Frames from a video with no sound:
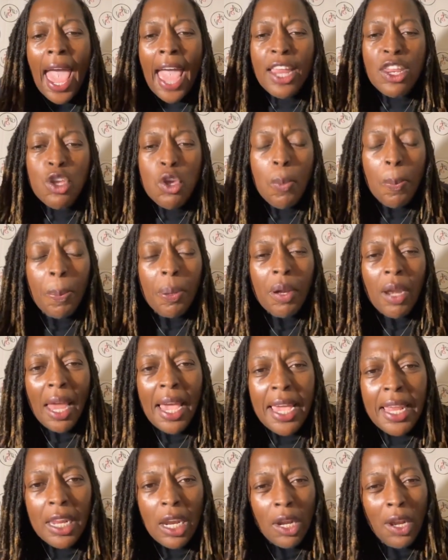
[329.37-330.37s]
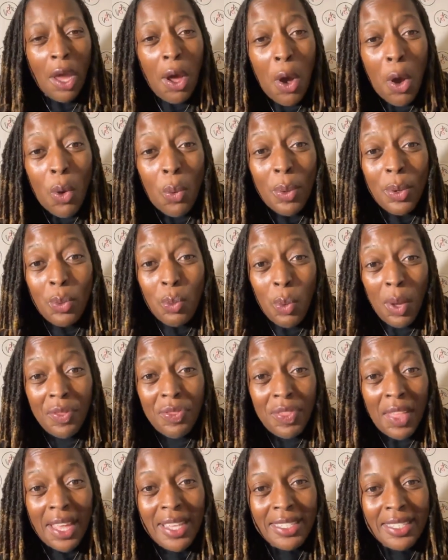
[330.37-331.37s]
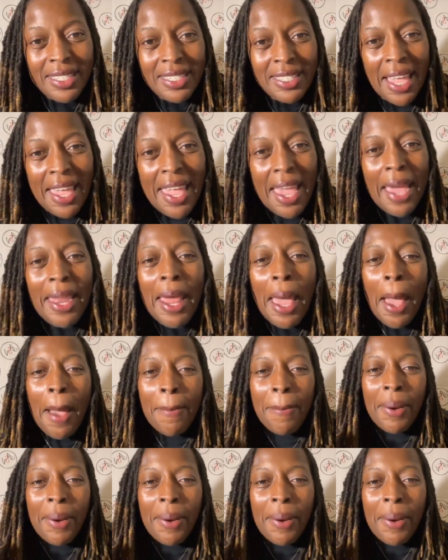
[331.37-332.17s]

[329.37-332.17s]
and you played along with what they said.